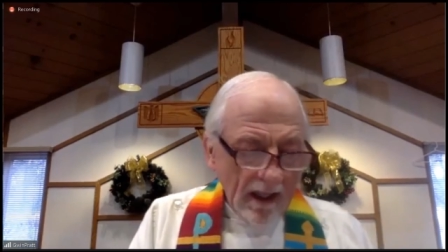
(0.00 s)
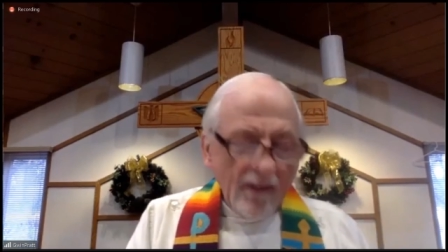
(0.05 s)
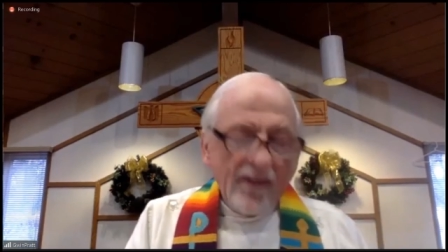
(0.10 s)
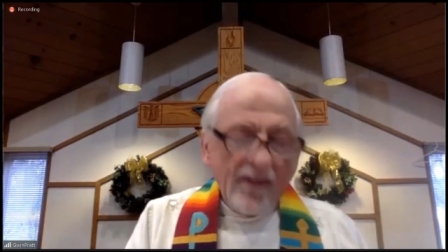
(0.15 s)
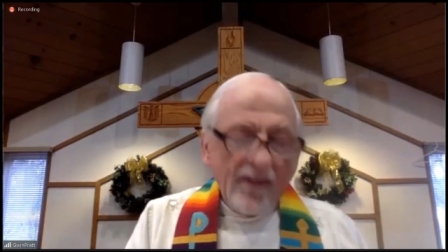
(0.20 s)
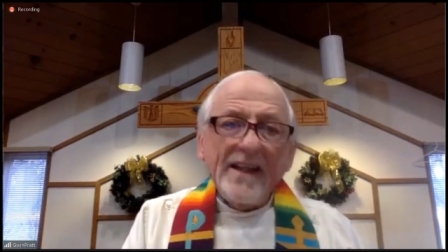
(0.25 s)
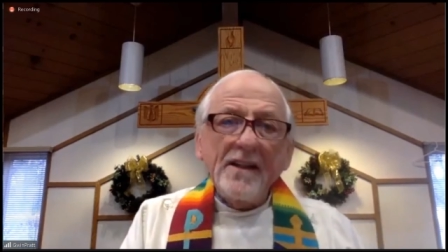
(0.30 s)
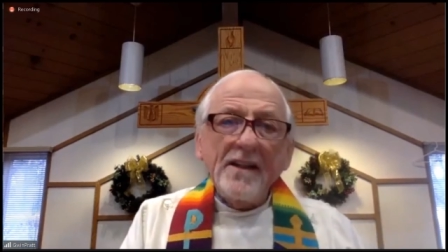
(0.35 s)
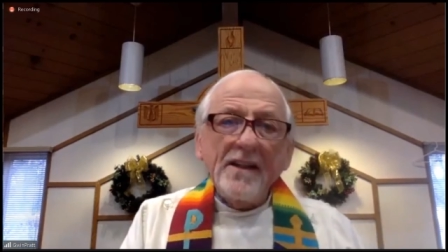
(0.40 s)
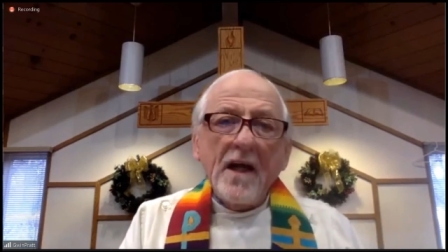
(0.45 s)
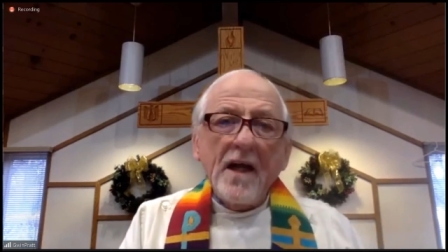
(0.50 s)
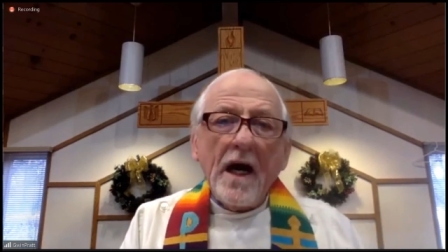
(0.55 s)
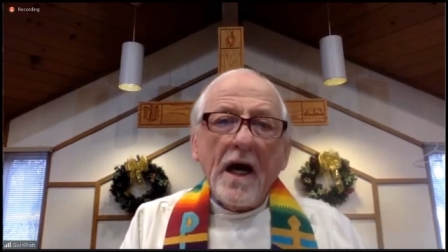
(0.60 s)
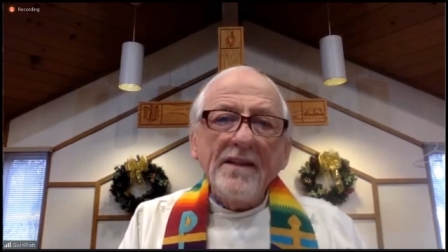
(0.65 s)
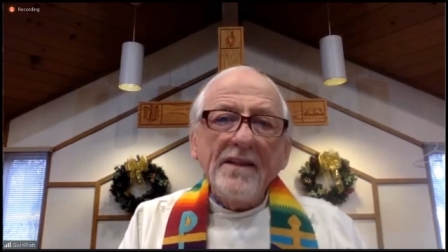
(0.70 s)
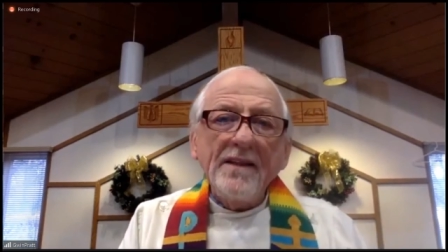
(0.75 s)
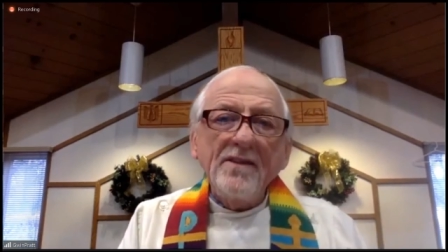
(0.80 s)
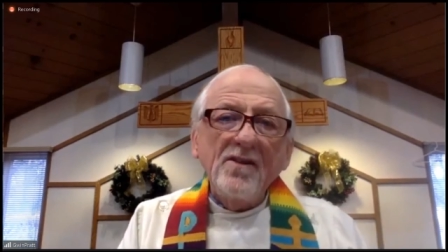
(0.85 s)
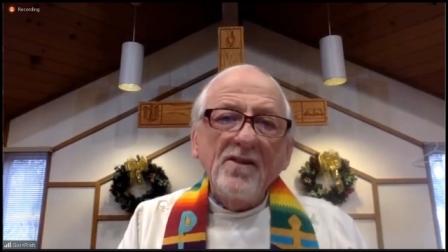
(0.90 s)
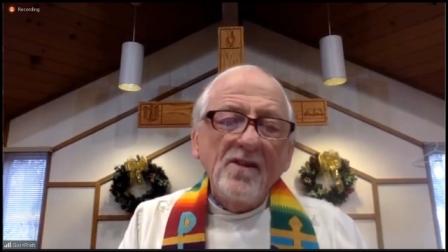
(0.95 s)
that
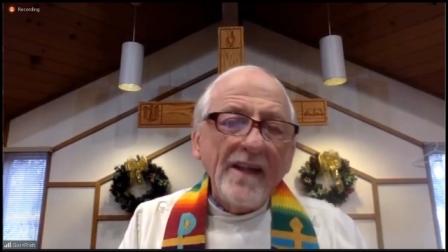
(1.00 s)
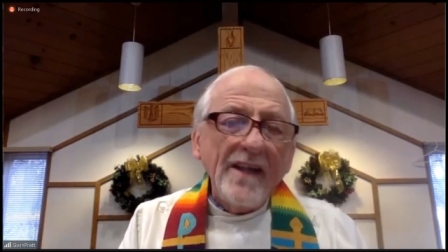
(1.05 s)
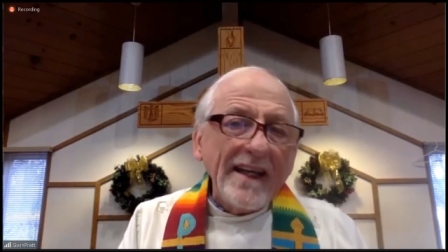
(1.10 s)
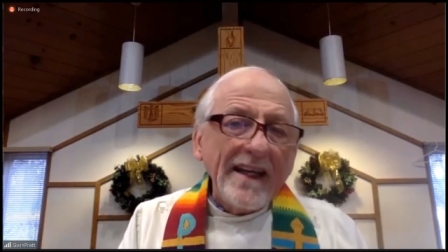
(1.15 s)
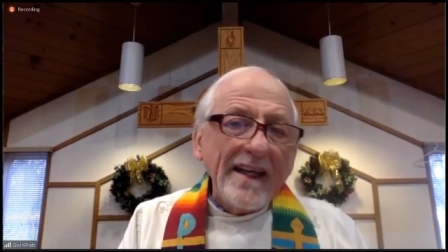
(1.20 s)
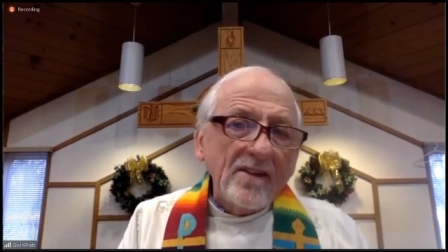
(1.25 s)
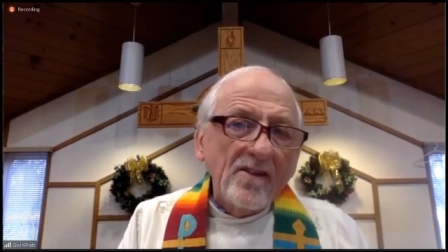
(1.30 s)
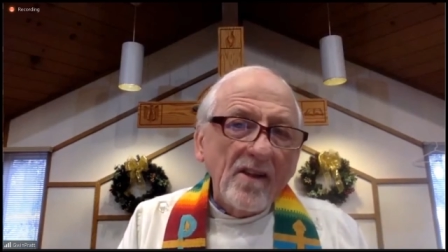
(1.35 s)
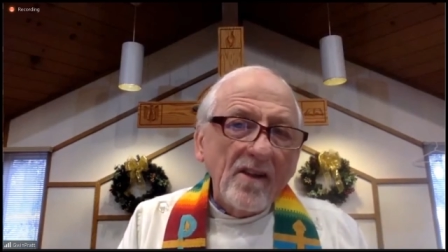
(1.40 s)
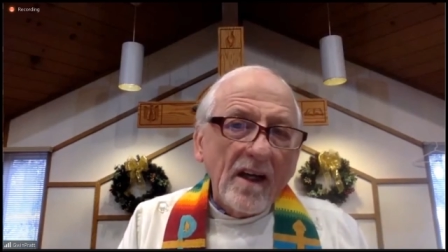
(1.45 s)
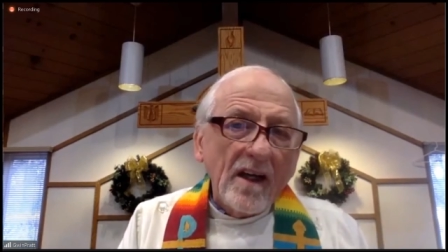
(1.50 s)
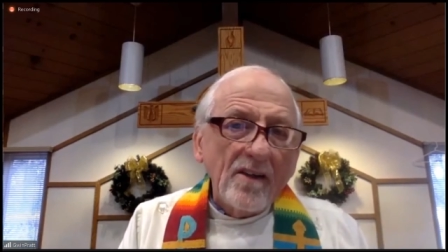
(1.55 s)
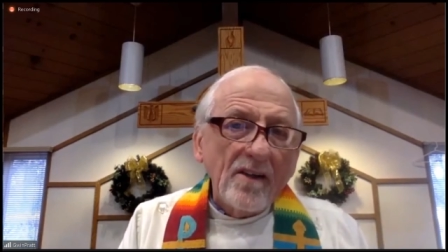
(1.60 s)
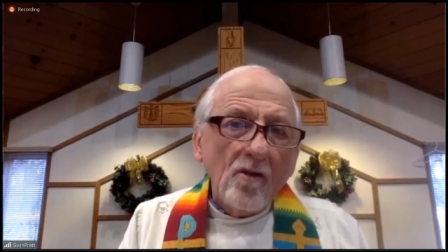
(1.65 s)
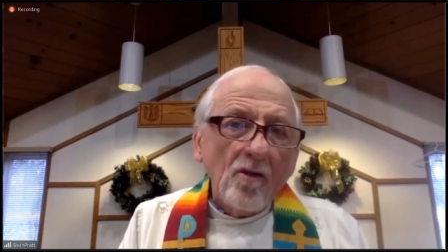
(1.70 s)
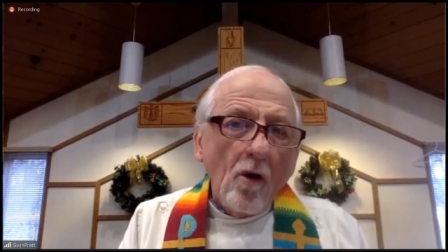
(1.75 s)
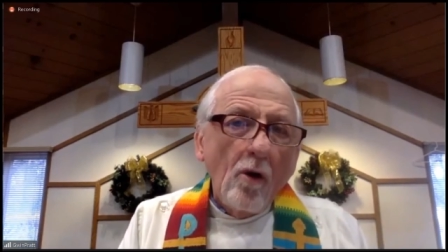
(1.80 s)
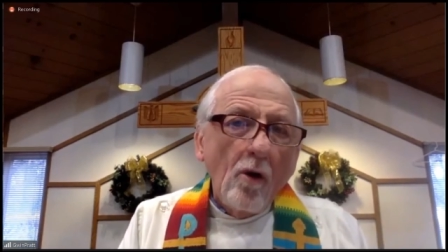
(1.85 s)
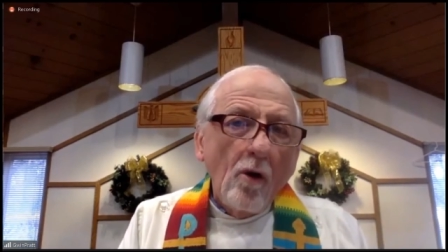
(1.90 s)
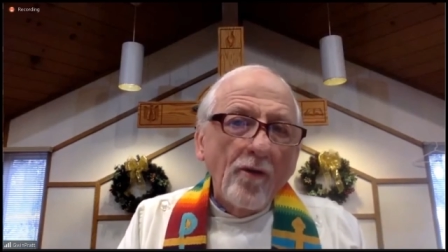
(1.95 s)
God sets
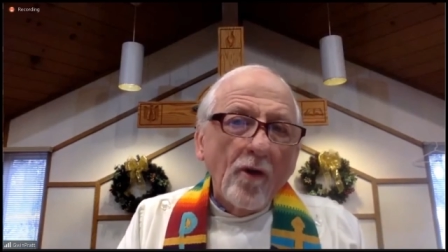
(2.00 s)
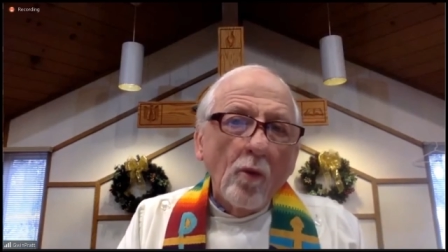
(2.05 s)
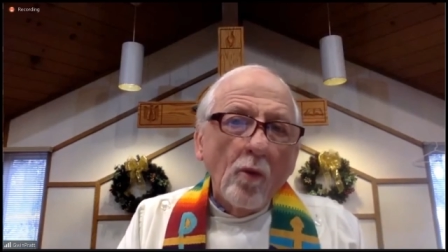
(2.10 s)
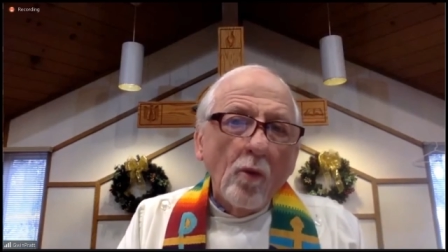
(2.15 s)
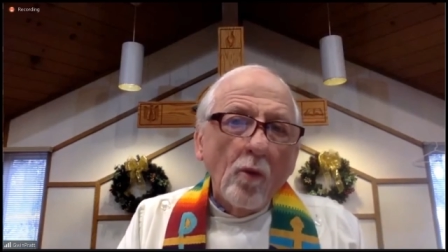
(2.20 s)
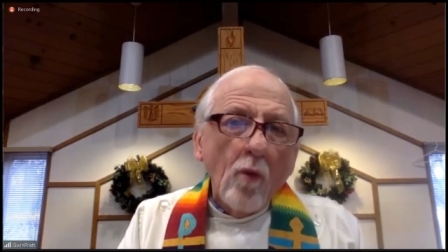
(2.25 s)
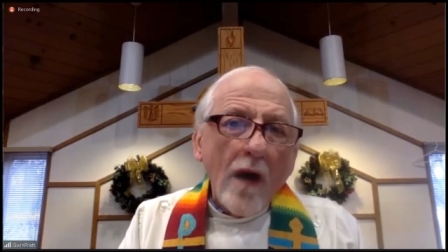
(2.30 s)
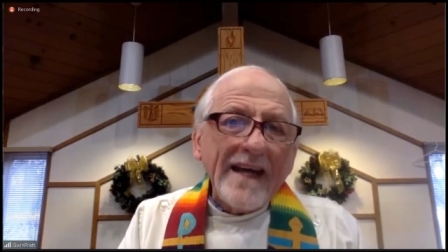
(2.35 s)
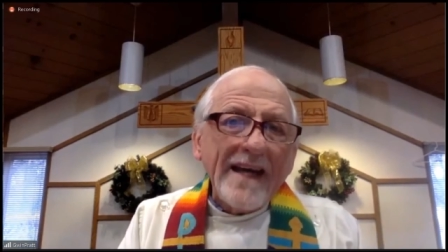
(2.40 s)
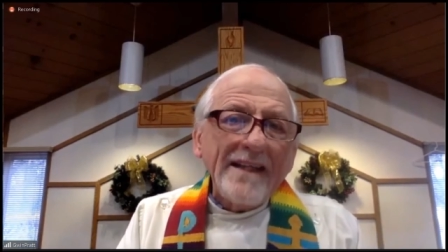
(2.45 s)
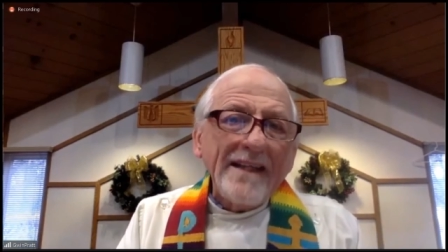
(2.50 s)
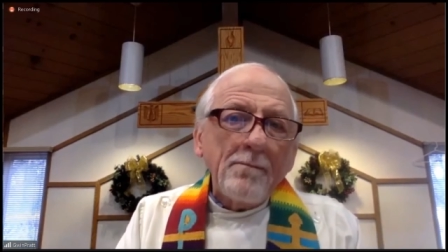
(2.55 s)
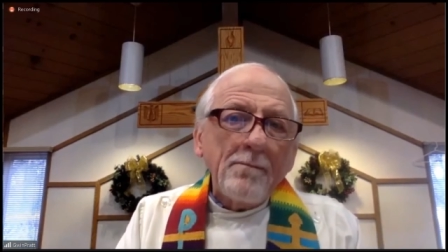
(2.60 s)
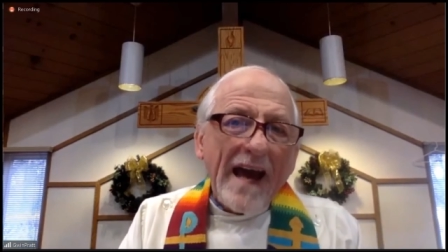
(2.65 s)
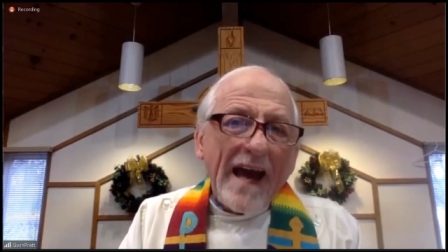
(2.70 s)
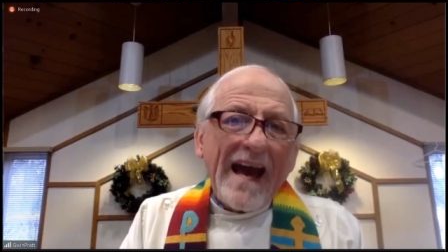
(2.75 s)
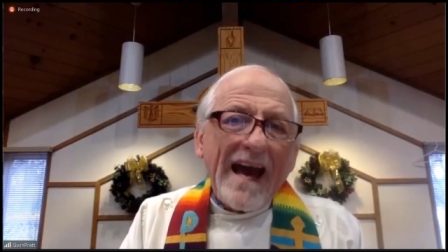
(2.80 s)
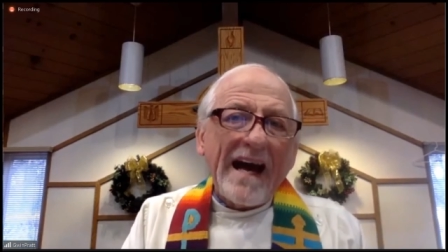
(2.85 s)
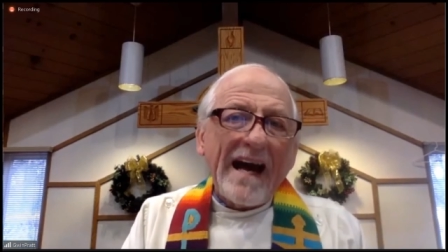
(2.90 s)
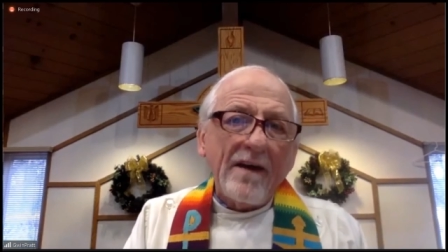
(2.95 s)
us on the right
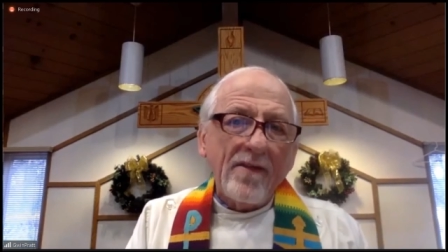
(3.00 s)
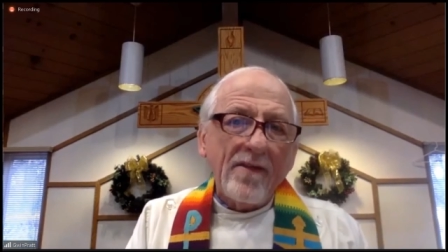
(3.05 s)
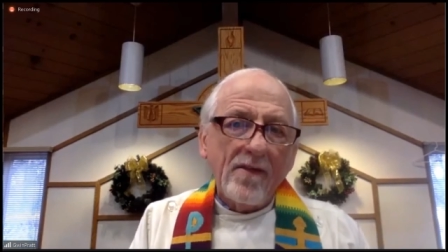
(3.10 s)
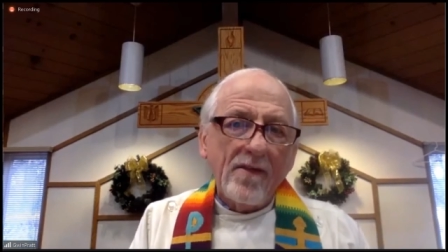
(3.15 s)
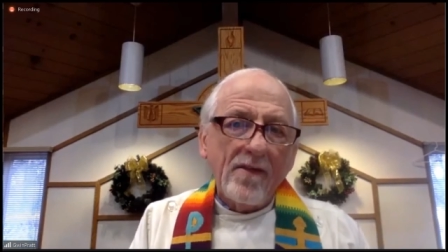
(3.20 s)
path.